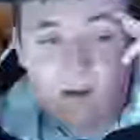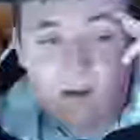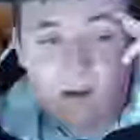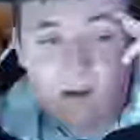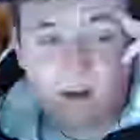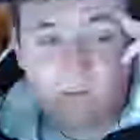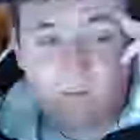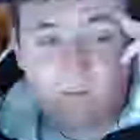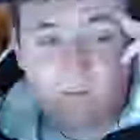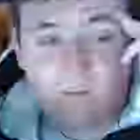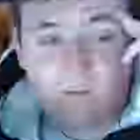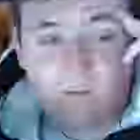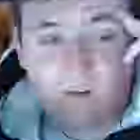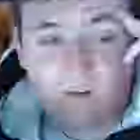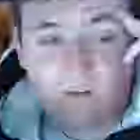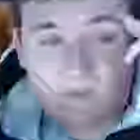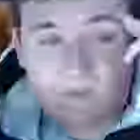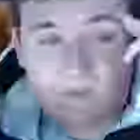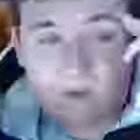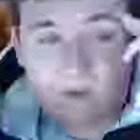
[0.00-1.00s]
I'm just going
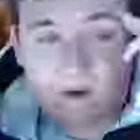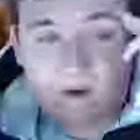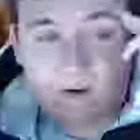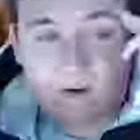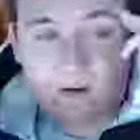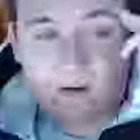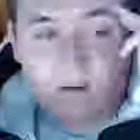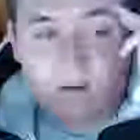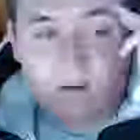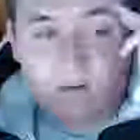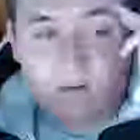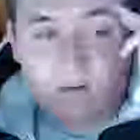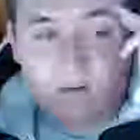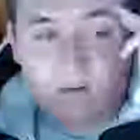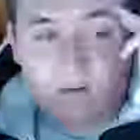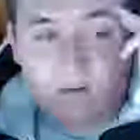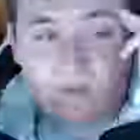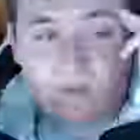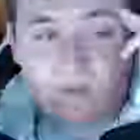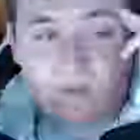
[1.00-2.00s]
to send you,
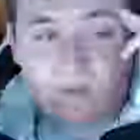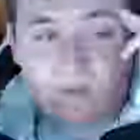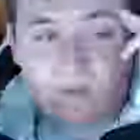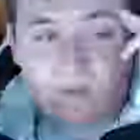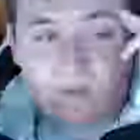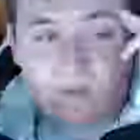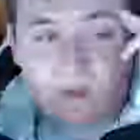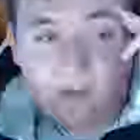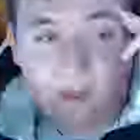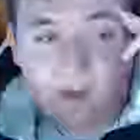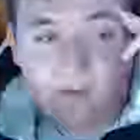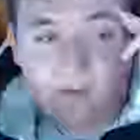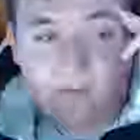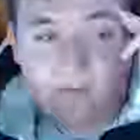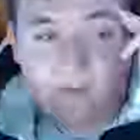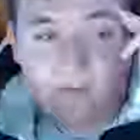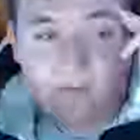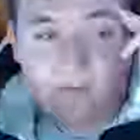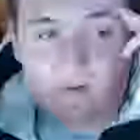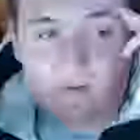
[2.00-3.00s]
where the hell
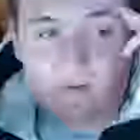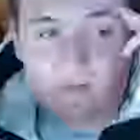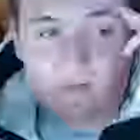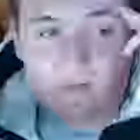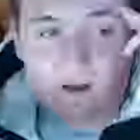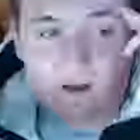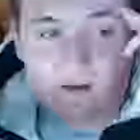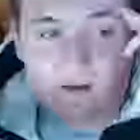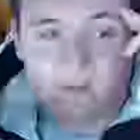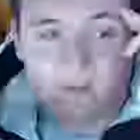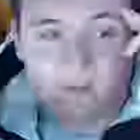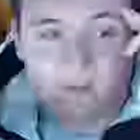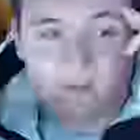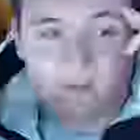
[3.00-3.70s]
is your profile?